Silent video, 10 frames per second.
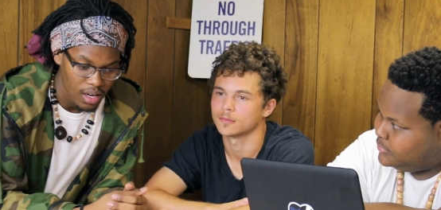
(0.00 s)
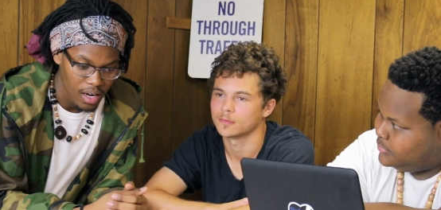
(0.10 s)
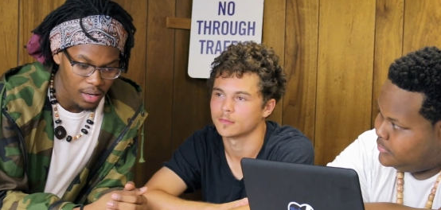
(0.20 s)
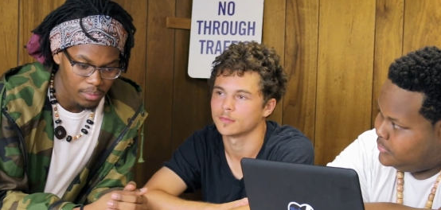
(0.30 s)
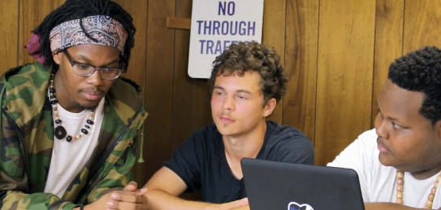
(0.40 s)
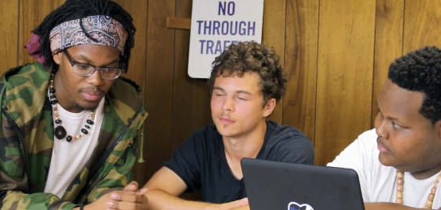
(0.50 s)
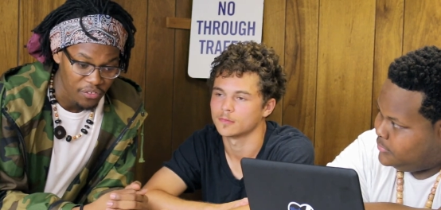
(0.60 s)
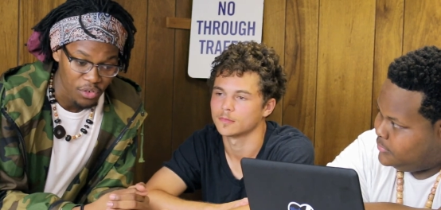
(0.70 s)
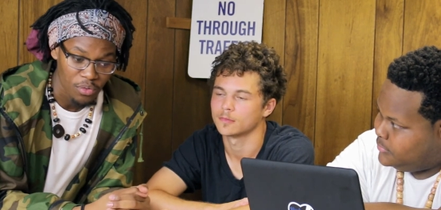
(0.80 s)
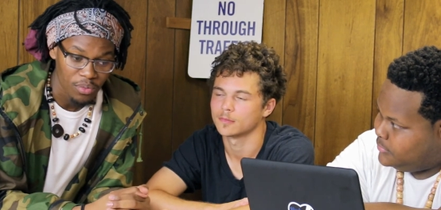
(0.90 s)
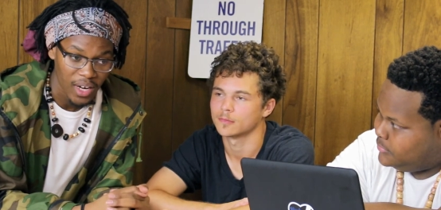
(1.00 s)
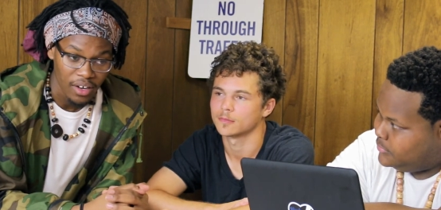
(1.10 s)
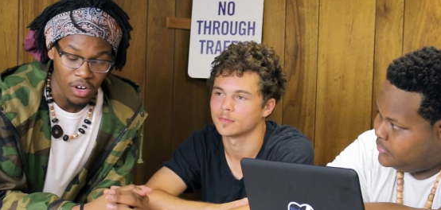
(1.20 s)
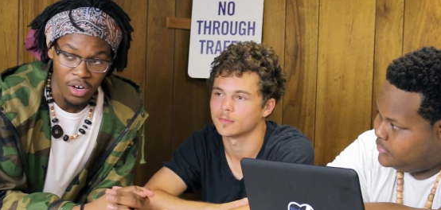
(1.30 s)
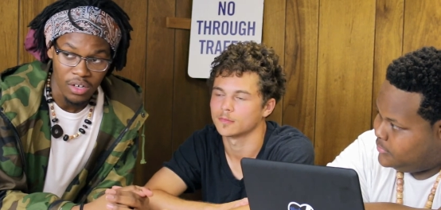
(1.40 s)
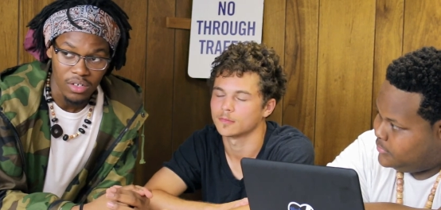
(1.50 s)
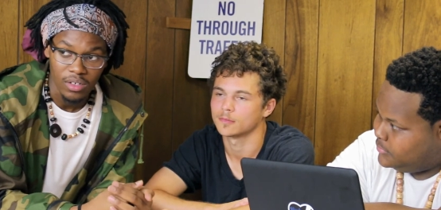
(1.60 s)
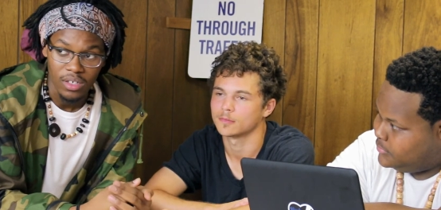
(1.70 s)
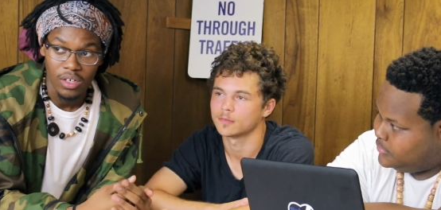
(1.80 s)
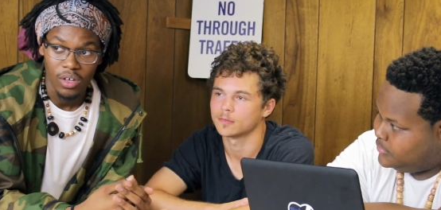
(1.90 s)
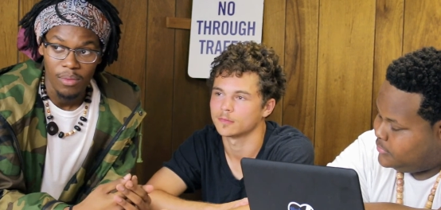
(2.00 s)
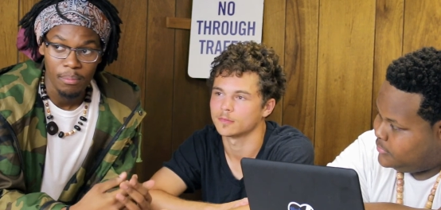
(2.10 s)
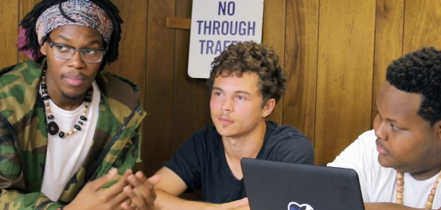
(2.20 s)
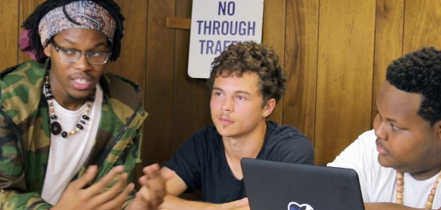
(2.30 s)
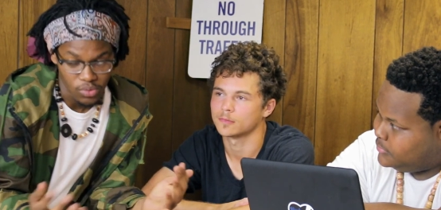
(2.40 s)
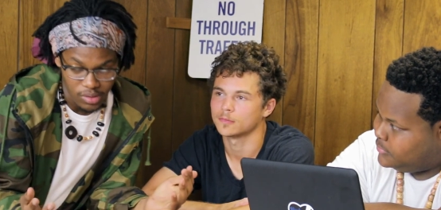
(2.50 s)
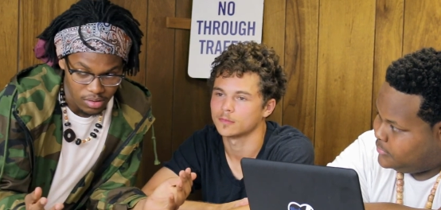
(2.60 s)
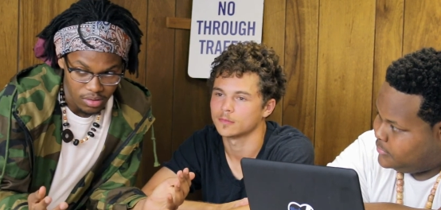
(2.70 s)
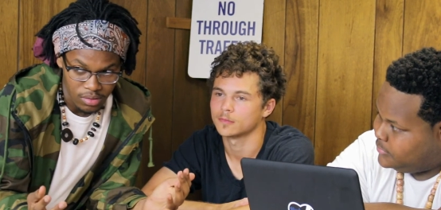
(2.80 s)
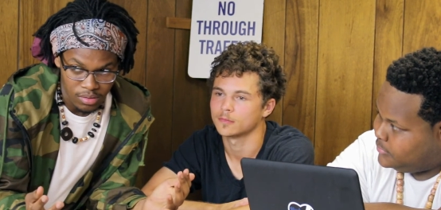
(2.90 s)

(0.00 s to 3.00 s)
Speaker 1: Um, if you like art, mess with us